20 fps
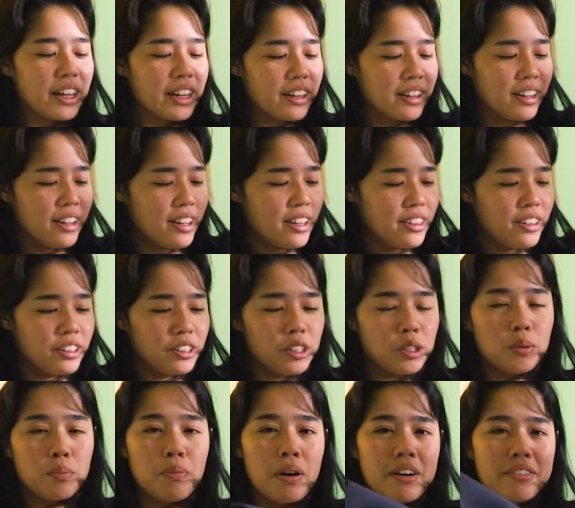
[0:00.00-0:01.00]
like the
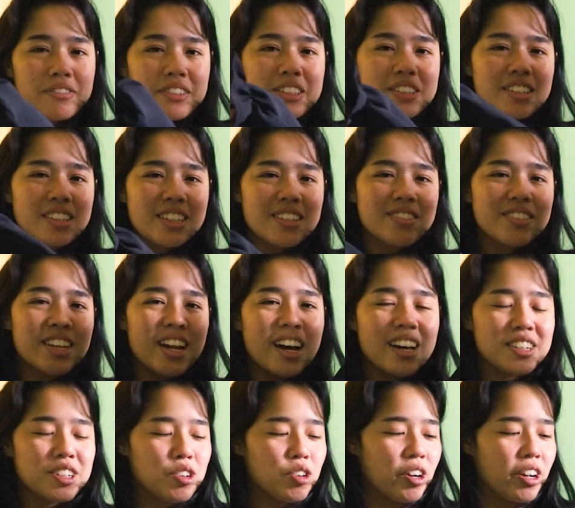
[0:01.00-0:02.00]
little puffy sleeves it
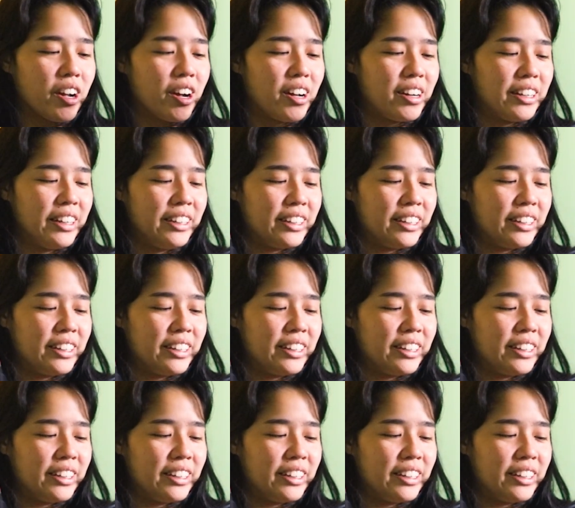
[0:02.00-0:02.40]
has going on